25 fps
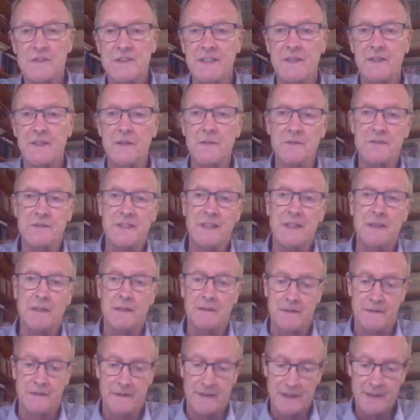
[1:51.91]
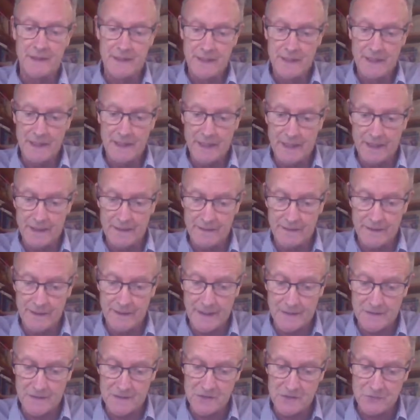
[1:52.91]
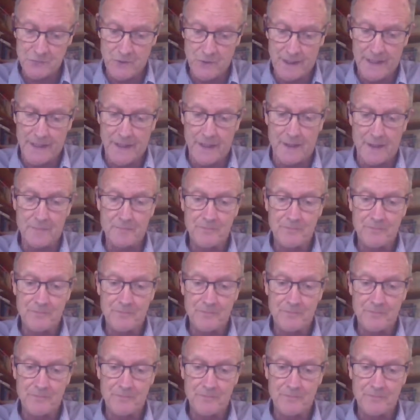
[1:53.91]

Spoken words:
in New Zealand and elsewhere.